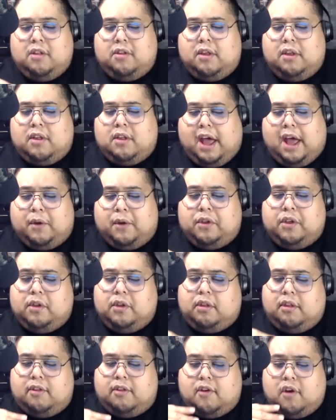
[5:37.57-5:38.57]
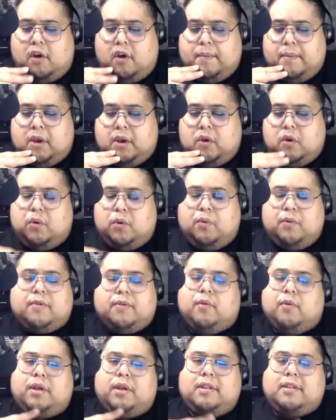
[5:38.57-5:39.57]
how do you determine who's
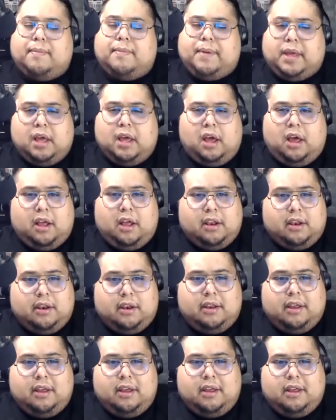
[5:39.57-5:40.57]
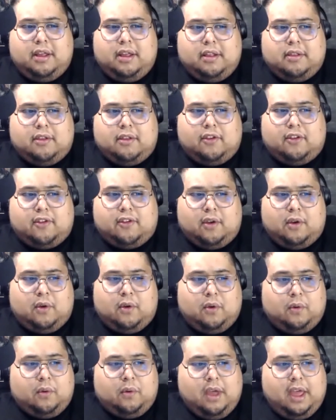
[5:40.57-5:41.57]
going to be on the
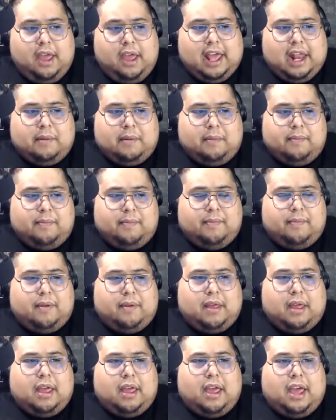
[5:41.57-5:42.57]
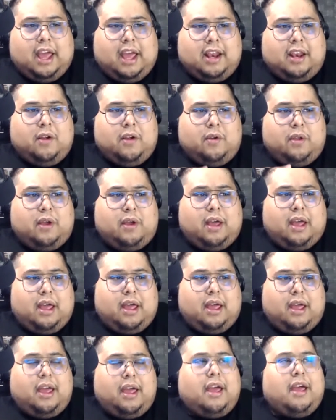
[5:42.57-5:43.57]
show? And I know,
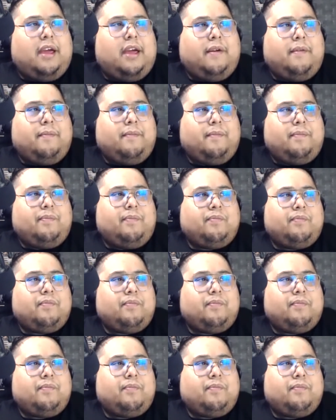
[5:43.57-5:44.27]
um